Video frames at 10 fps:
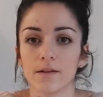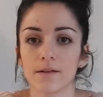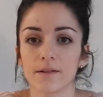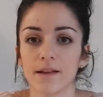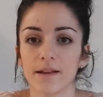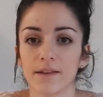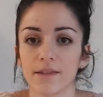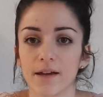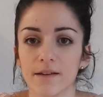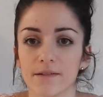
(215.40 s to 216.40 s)
looks like
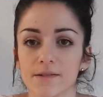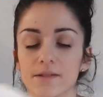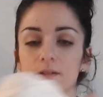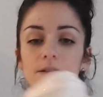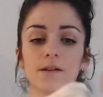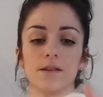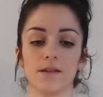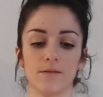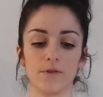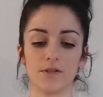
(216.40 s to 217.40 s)
that.
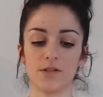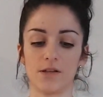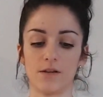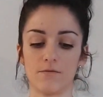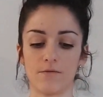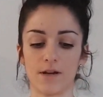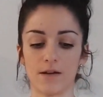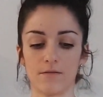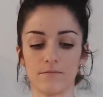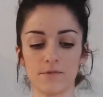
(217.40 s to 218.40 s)
Then when you turn it
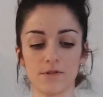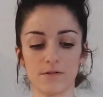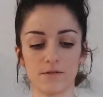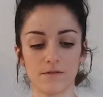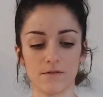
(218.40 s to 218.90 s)
around